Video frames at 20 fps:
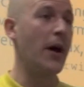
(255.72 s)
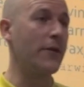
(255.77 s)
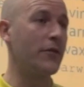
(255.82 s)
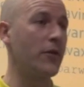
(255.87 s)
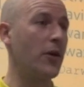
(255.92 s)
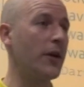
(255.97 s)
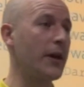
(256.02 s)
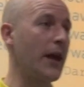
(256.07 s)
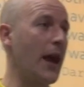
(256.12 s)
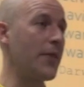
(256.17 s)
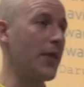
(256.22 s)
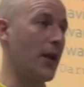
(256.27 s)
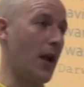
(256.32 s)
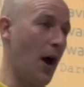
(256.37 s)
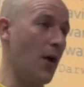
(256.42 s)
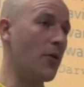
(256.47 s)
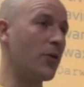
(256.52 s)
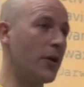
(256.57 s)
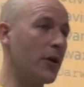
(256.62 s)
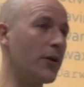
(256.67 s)
way of doing it, then
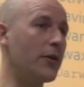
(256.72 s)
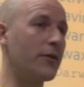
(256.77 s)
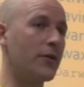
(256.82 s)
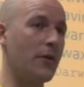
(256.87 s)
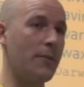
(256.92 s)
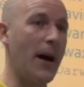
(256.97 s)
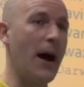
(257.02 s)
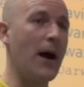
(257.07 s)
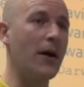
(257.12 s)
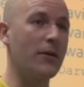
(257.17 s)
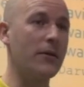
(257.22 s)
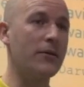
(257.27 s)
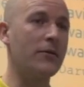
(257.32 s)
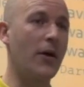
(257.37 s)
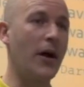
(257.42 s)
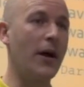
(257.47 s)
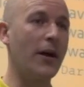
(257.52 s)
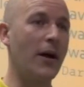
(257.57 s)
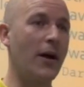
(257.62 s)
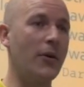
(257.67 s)
I would lose the battle,
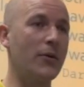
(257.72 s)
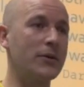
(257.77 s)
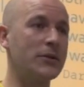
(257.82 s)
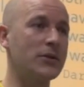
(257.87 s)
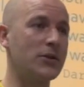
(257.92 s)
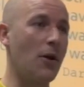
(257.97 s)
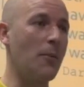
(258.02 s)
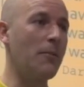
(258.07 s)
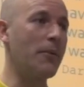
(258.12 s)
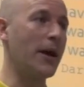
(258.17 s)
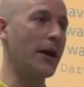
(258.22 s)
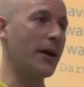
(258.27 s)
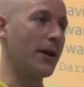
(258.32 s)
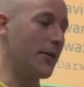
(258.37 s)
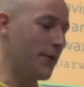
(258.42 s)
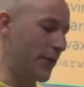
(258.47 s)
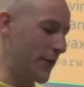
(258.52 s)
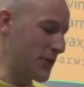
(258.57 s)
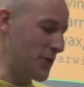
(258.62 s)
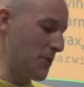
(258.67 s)
right? And I would stop being an
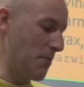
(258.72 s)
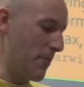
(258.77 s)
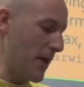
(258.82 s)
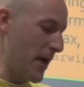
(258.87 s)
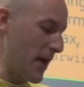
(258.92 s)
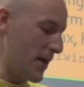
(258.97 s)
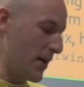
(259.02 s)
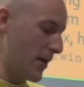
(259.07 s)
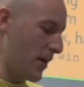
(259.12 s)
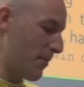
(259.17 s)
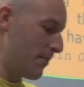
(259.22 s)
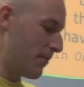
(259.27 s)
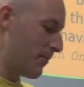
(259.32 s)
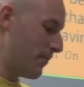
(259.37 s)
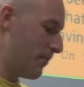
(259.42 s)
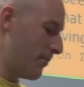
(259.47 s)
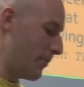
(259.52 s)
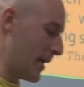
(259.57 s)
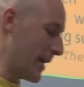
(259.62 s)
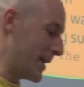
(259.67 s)
efficient bee and I'd
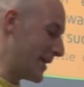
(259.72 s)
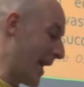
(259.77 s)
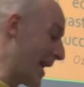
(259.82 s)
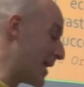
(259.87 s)
be a